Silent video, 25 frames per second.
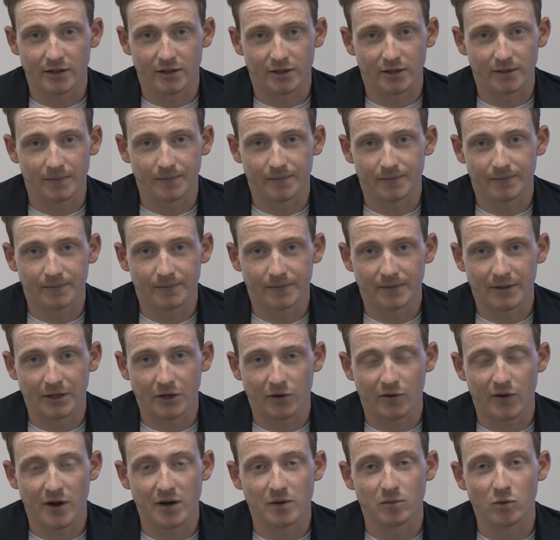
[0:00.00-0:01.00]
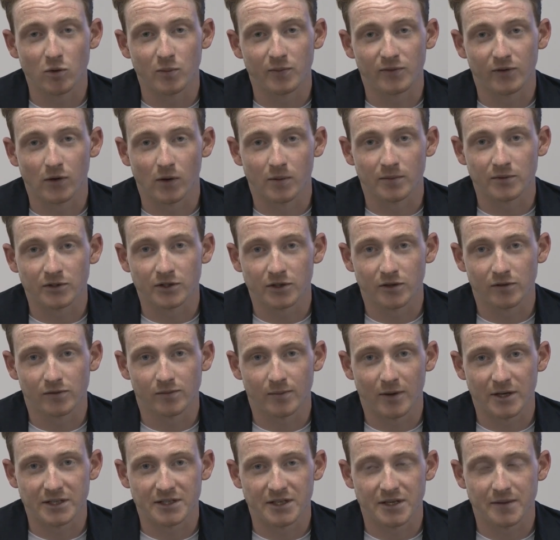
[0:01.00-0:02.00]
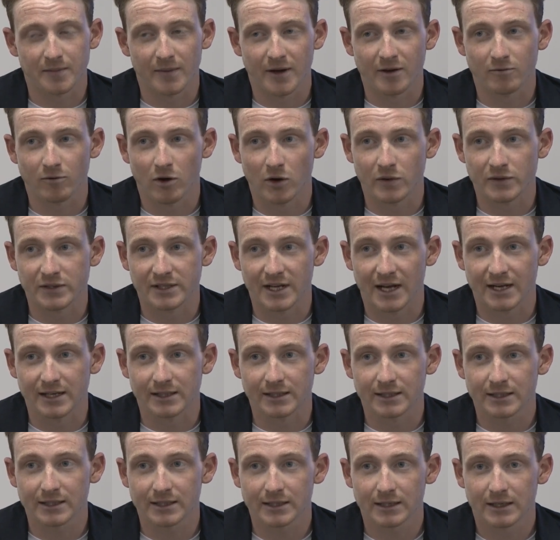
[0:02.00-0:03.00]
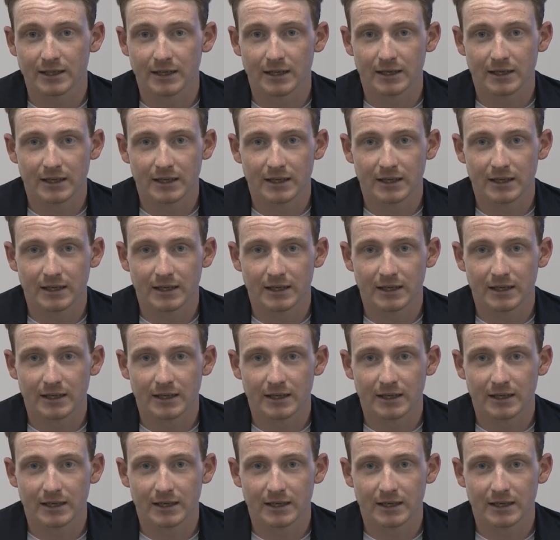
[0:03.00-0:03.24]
the incredible performance of my teammate Rowan Dennis.